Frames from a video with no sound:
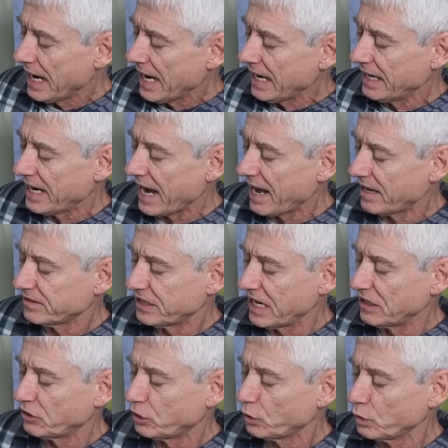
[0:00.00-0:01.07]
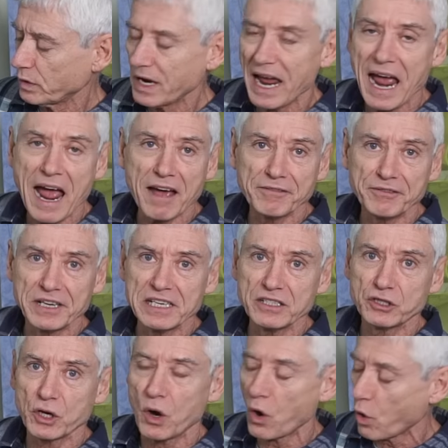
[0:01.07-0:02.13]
It has a 2.5 inch